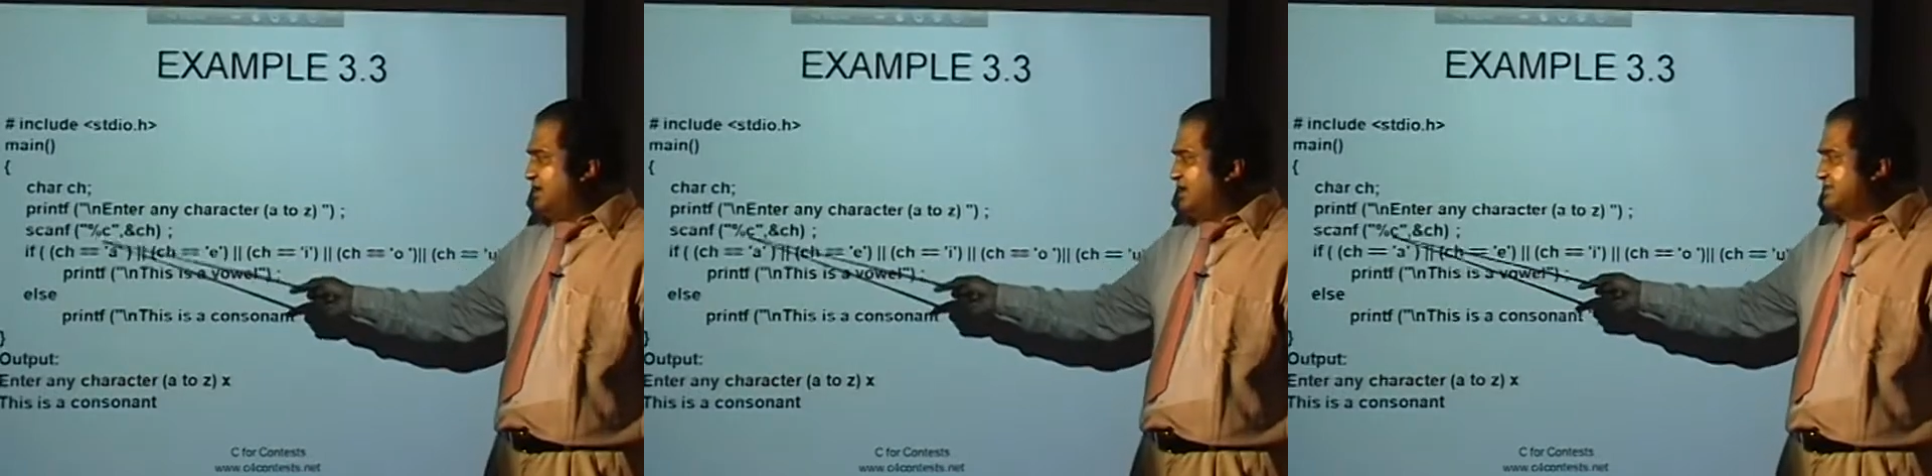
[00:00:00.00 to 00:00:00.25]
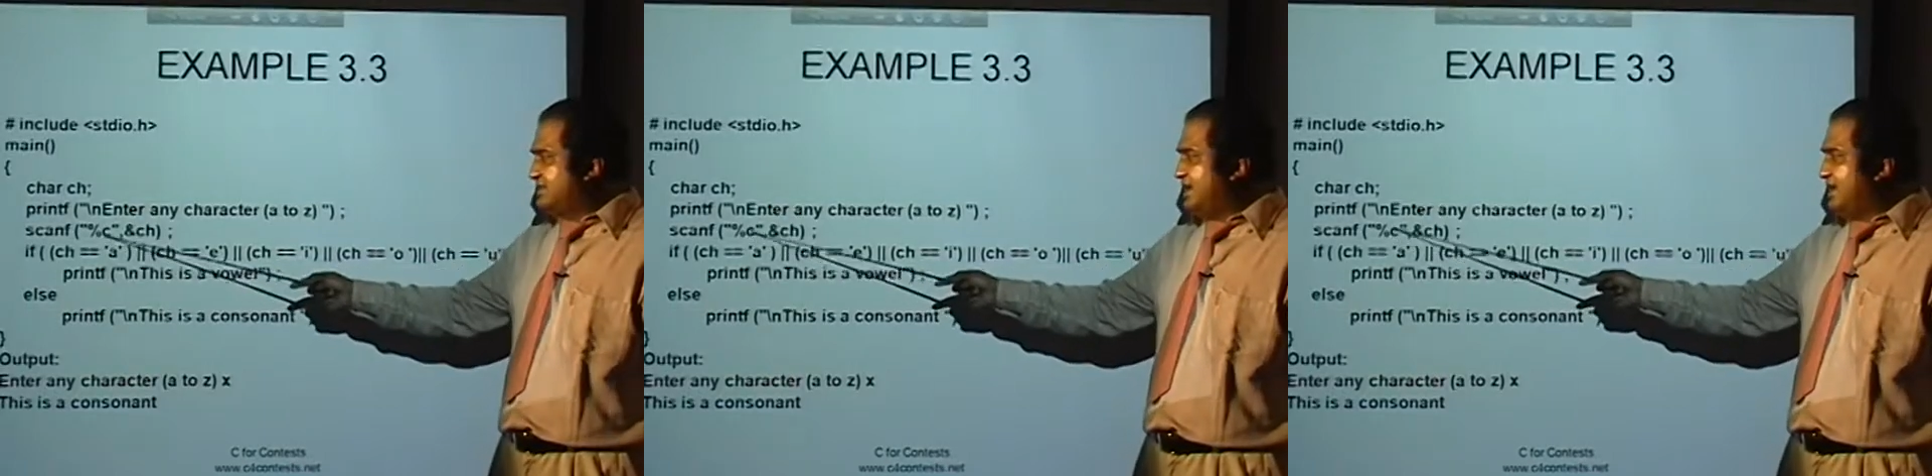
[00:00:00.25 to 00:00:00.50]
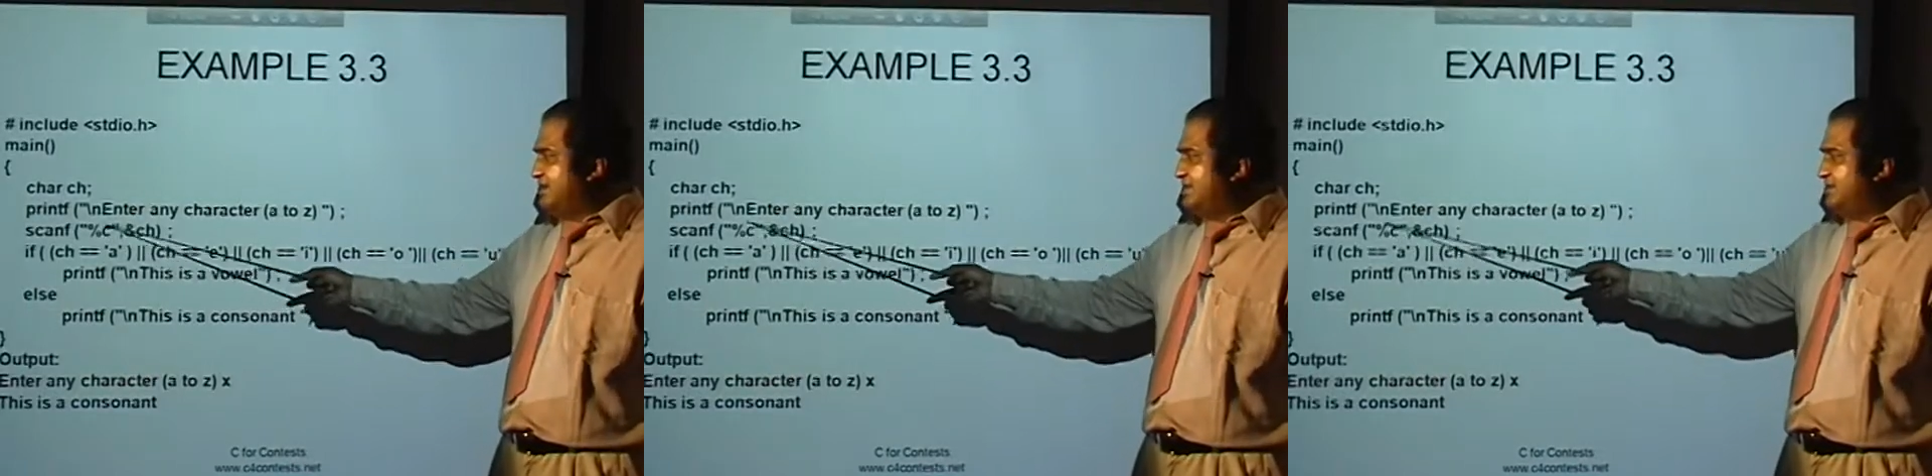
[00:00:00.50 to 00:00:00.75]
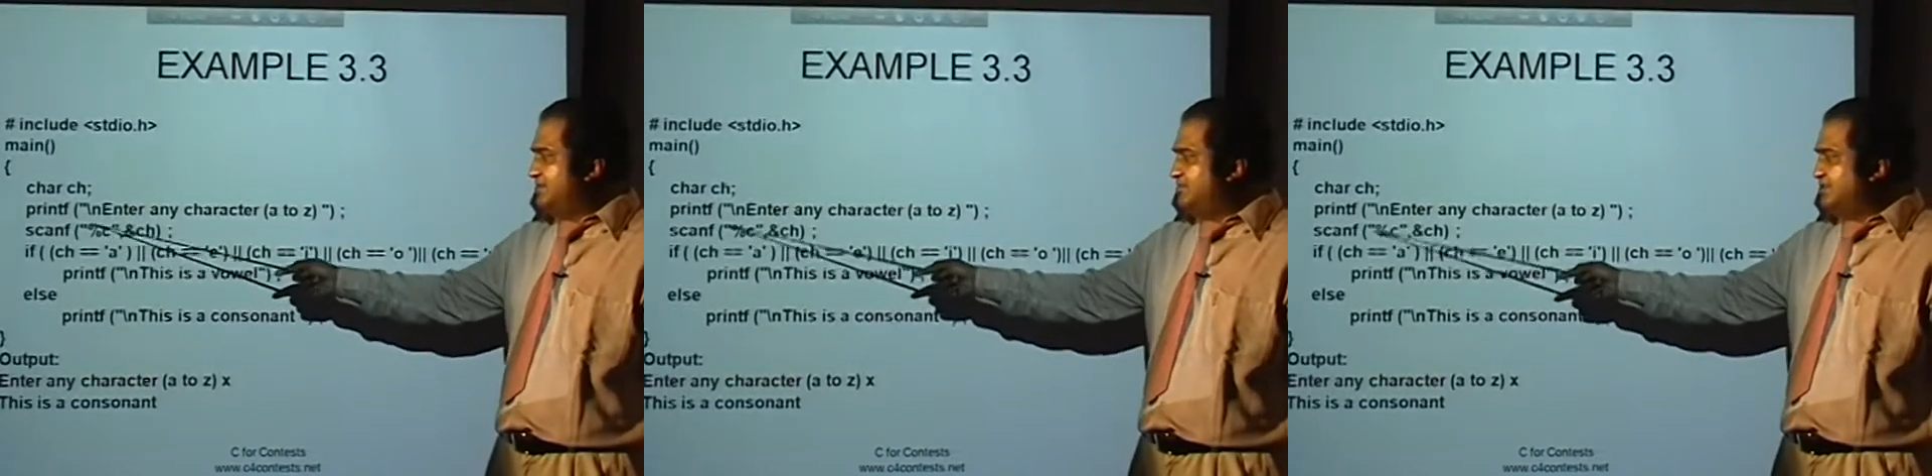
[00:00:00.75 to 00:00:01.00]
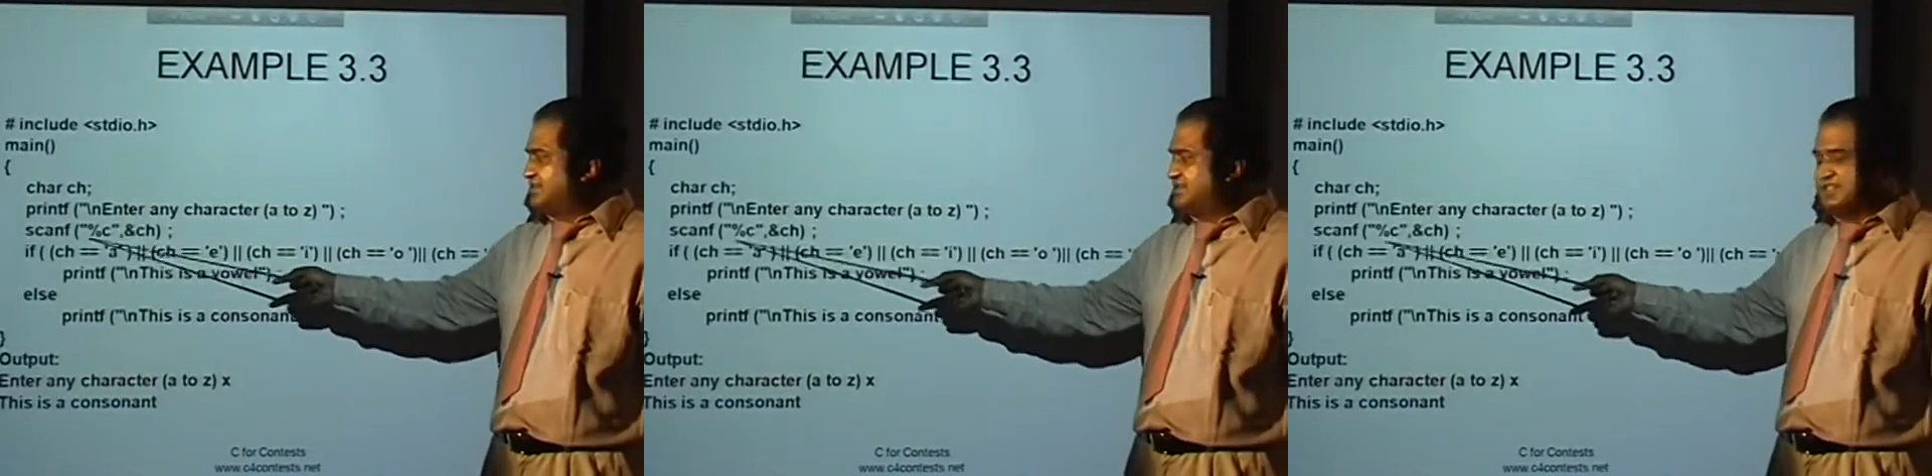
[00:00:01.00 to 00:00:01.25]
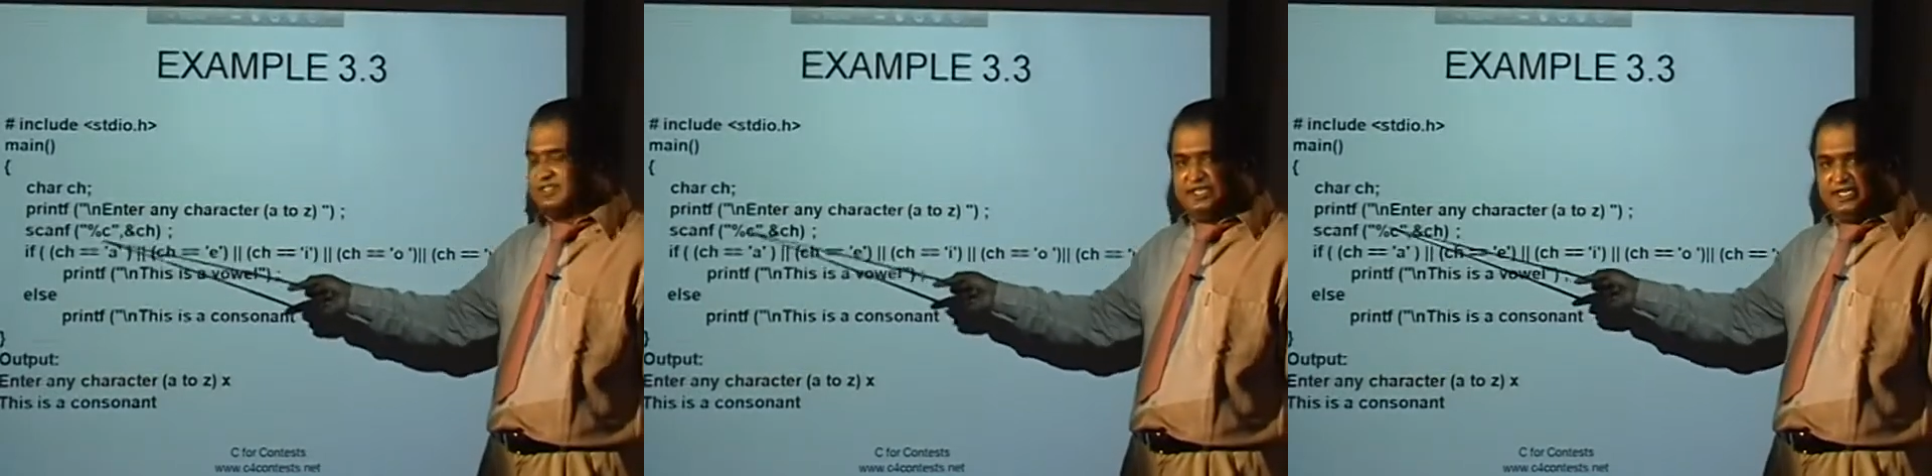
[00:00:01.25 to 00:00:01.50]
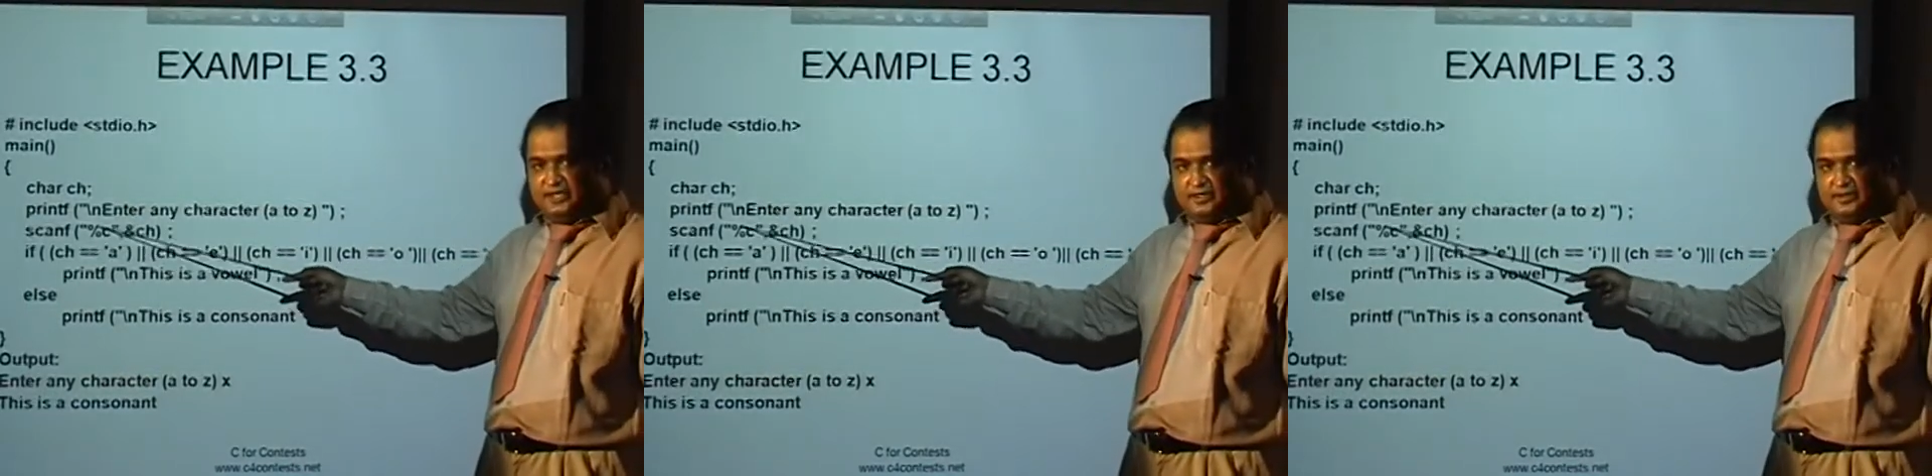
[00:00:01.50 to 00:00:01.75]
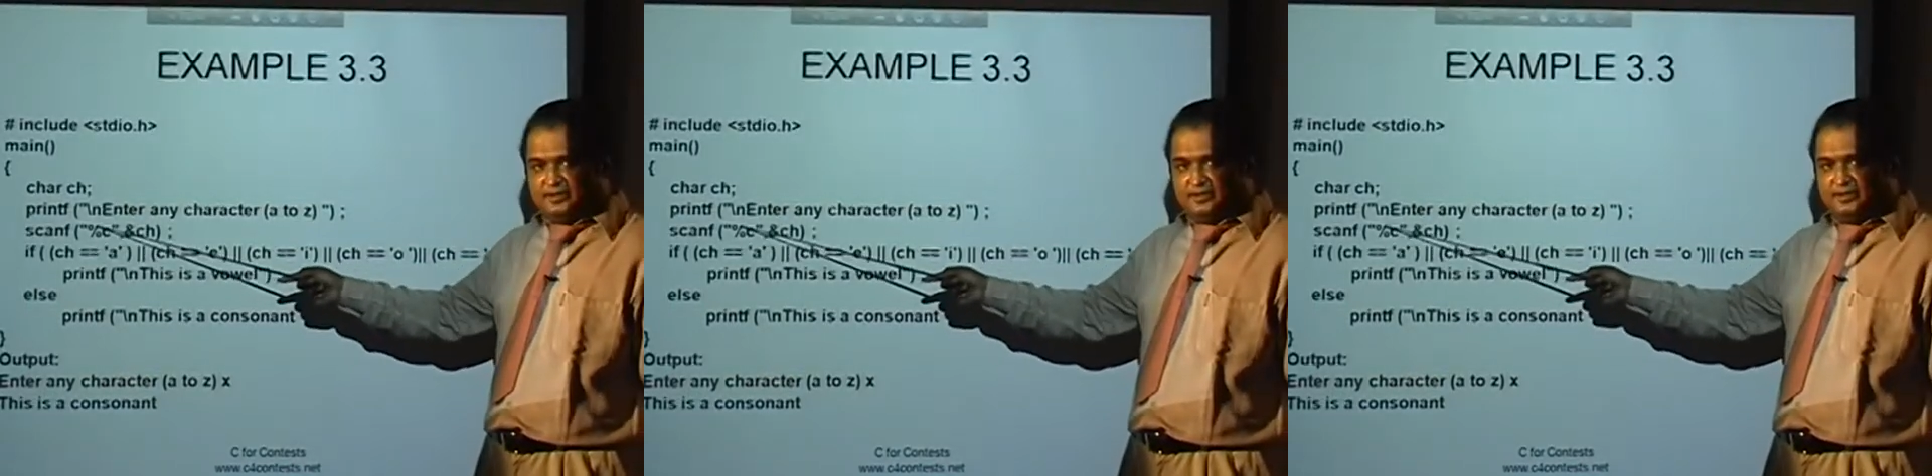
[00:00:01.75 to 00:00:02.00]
as a character person C,